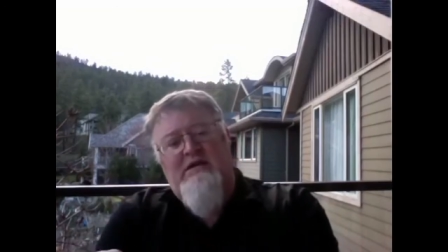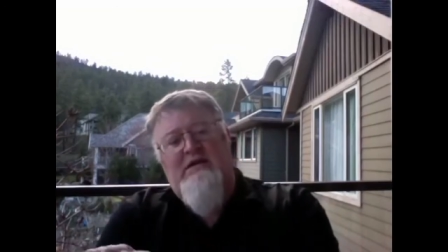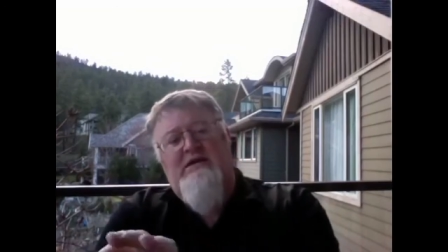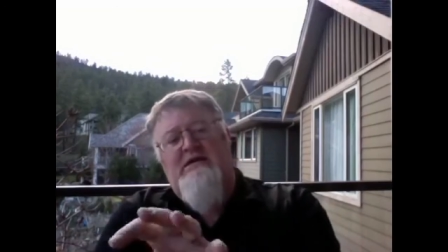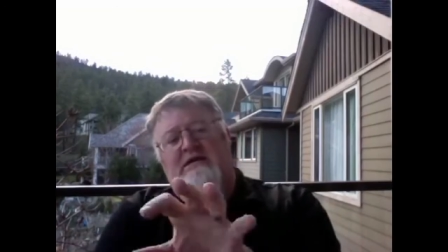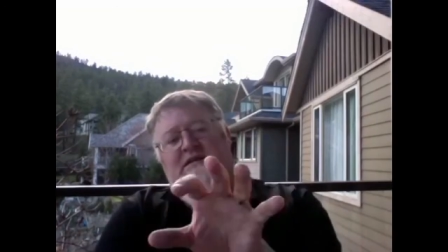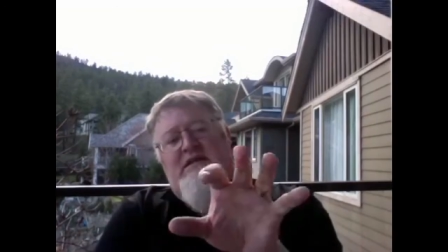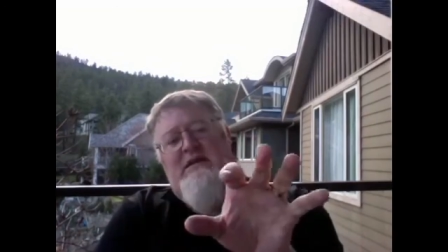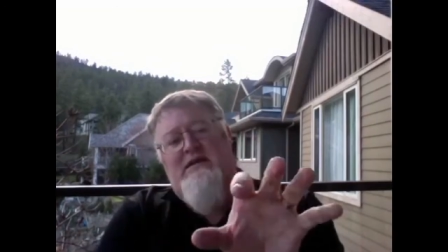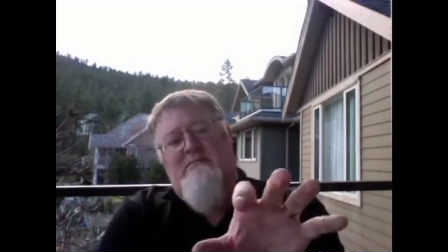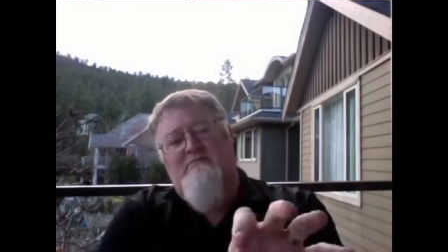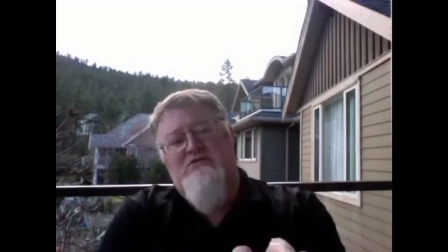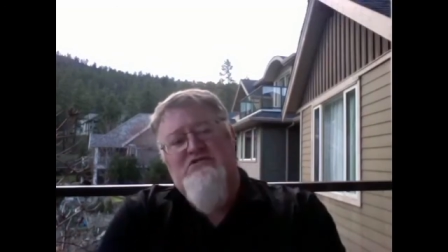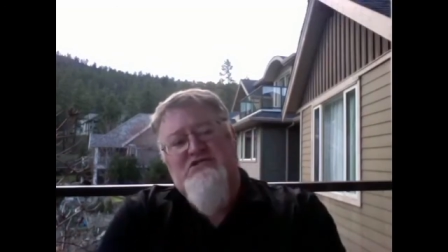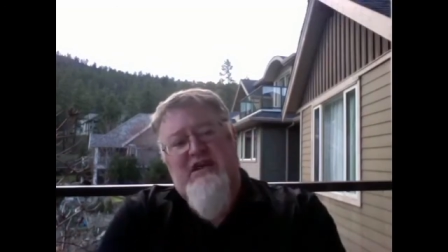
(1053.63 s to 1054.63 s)
the number
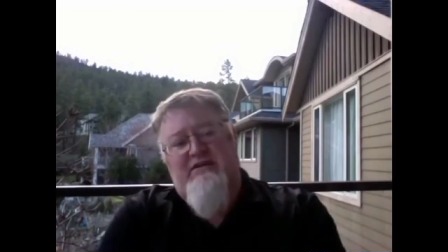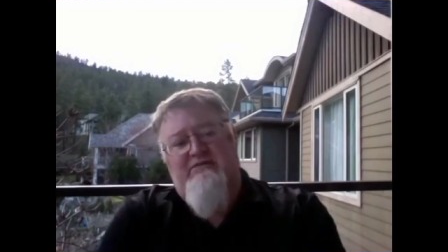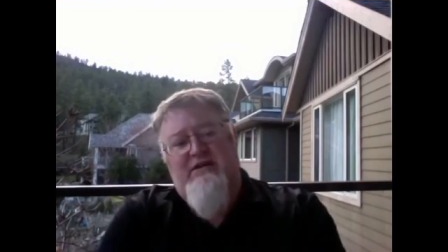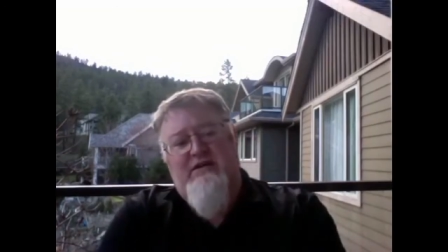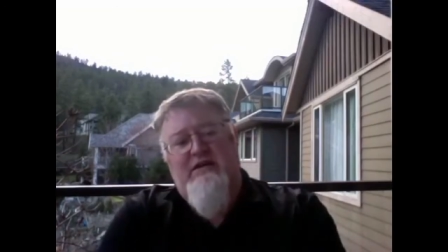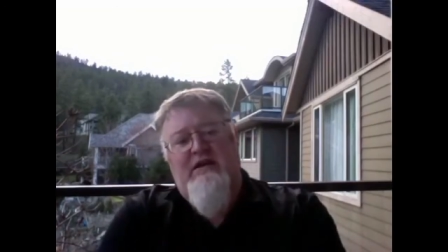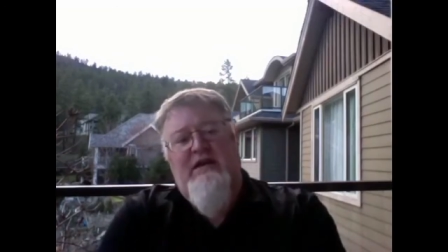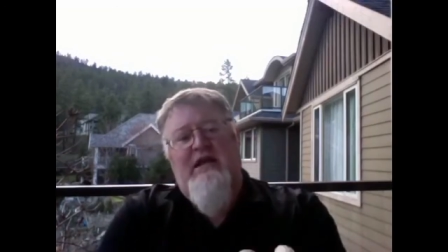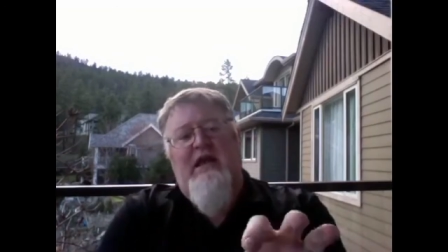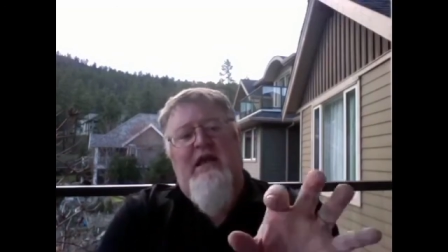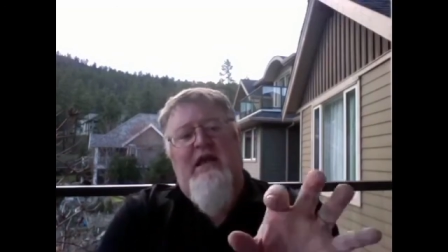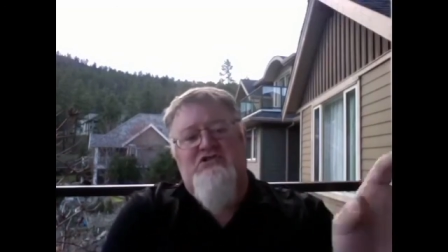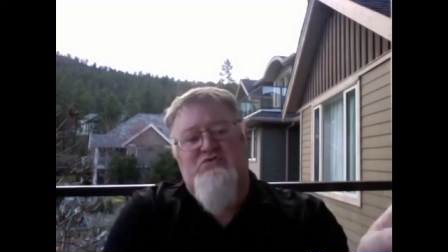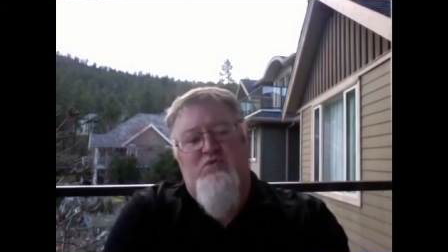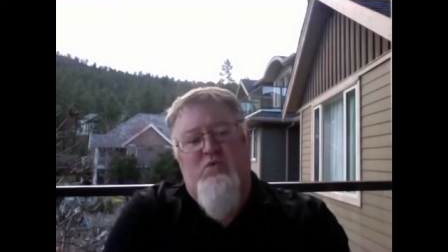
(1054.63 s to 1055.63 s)
seven, and
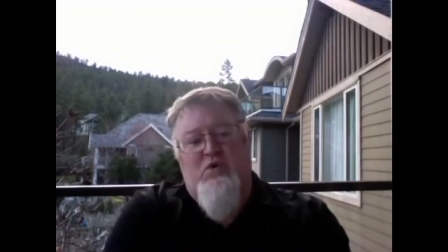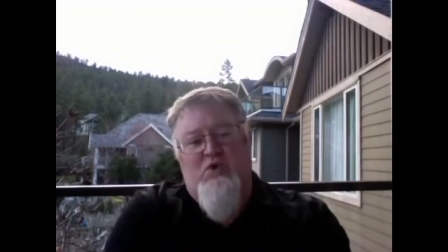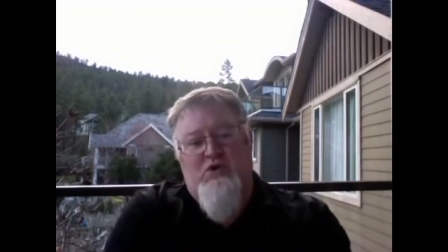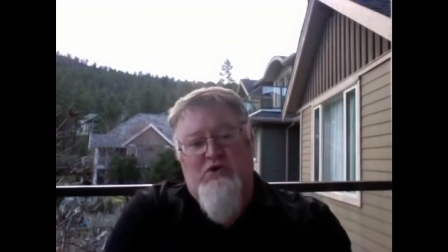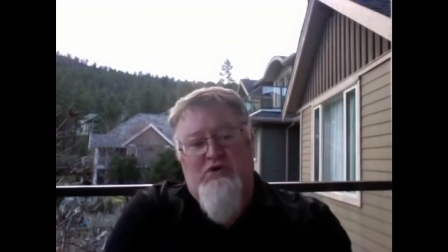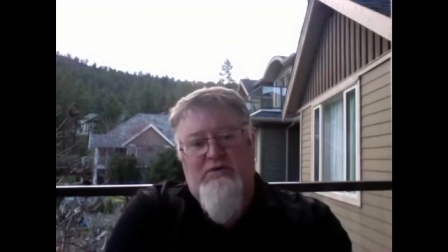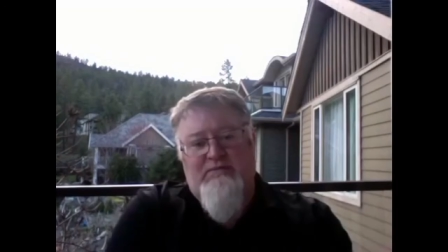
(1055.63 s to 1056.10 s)
Jesus' word.